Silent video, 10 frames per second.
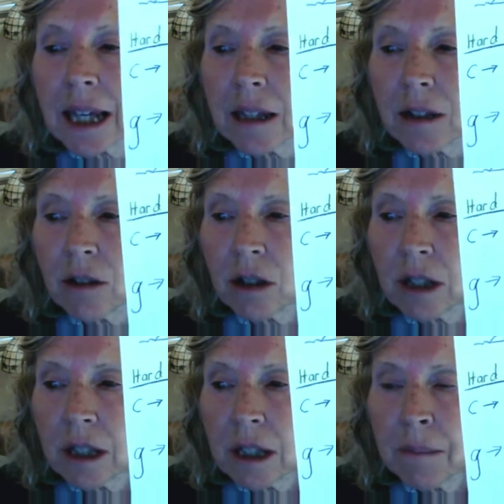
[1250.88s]
and the
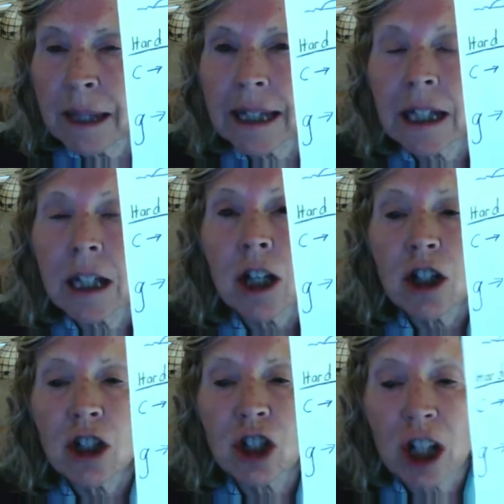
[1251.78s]
G making
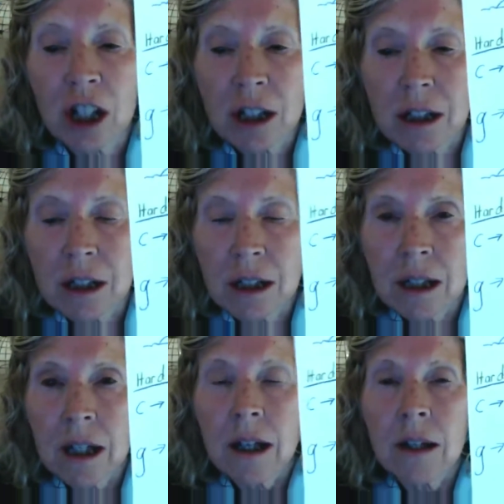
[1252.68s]
Ch.
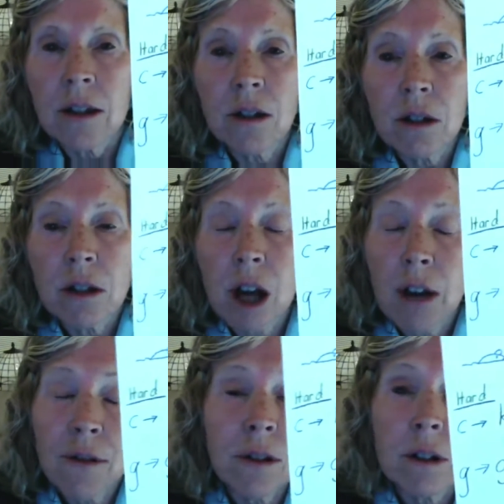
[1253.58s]
They're
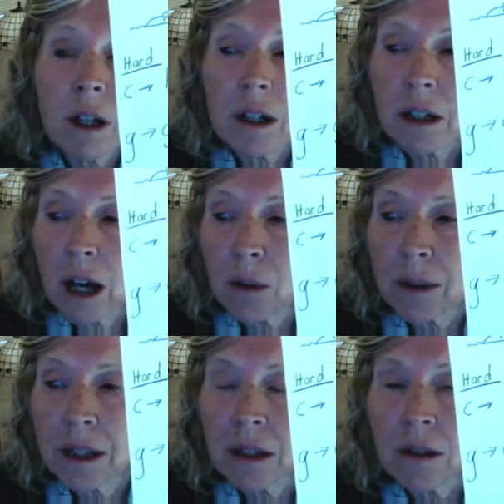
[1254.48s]
softer on
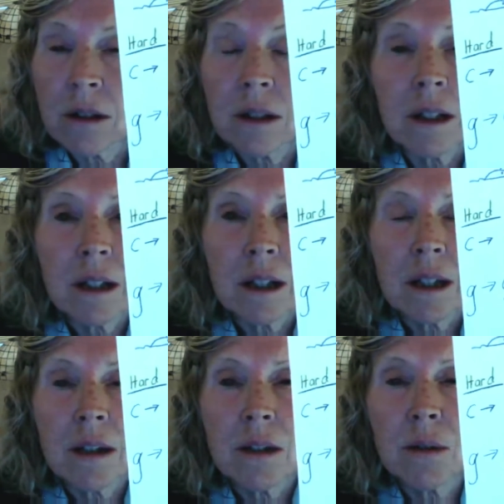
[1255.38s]
our ears.
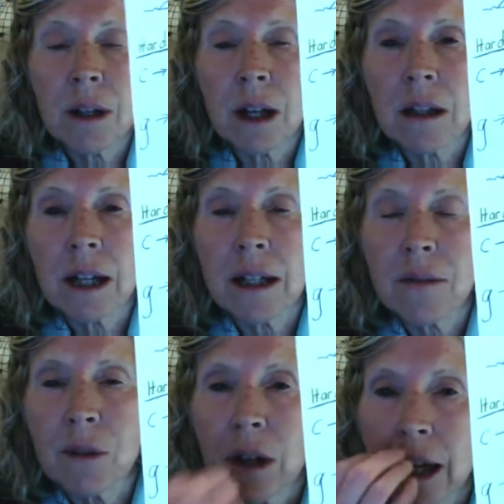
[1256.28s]
There's a lot
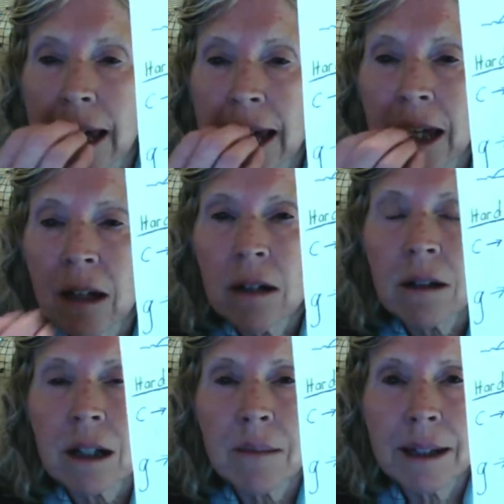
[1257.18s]
of air
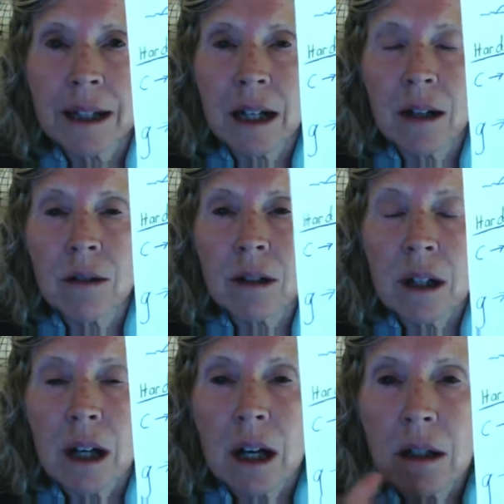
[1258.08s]
coming out.
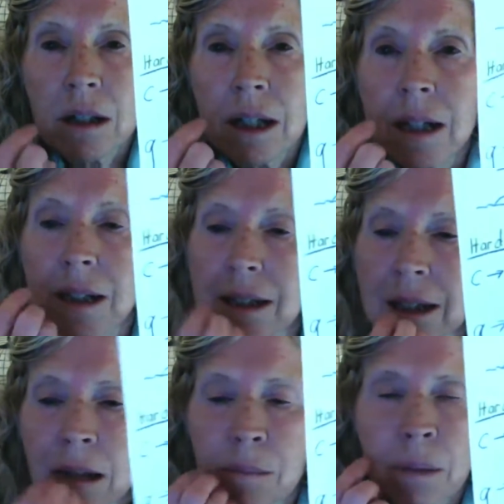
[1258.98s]
Our tongue is
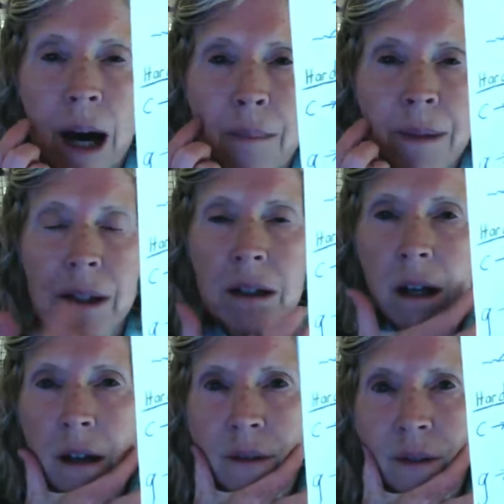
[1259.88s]
not popping
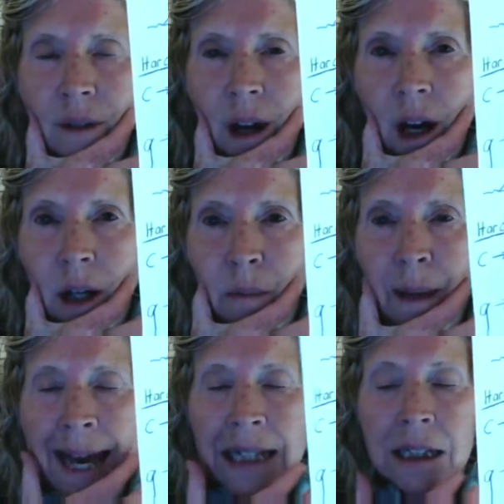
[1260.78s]
off of the hard
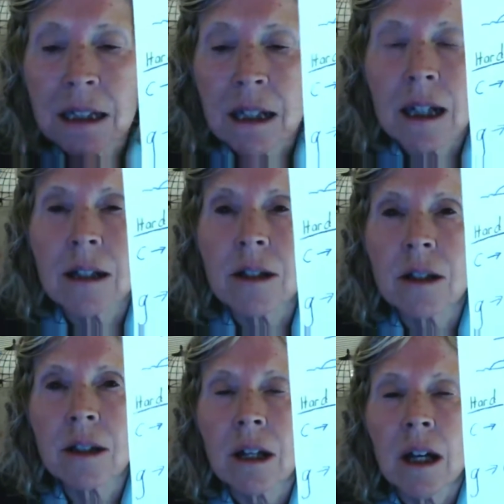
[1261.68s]
palate. It's
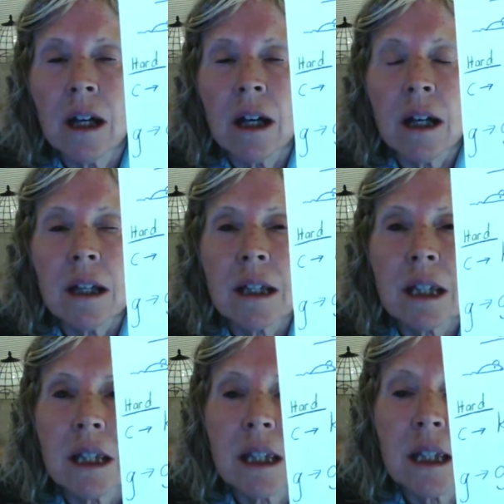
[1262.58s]
just
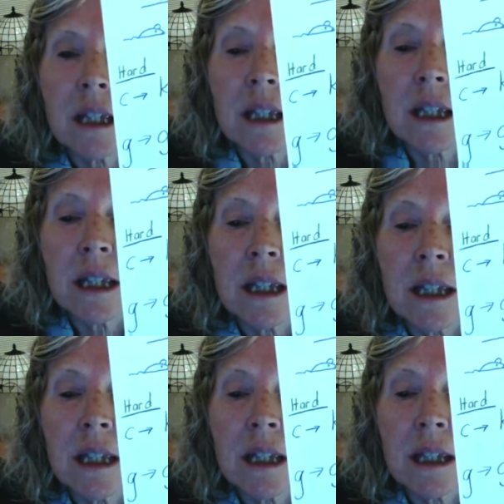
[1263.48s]

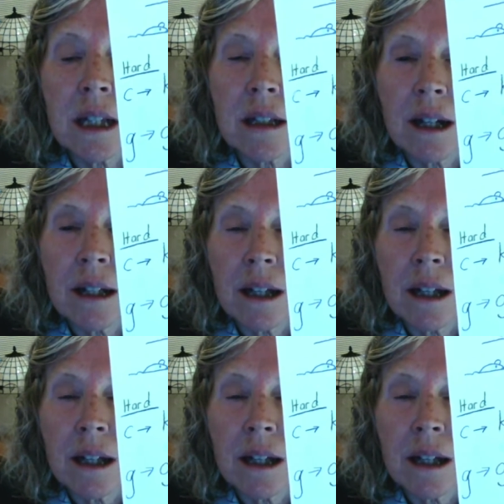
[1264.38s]
S, a lot of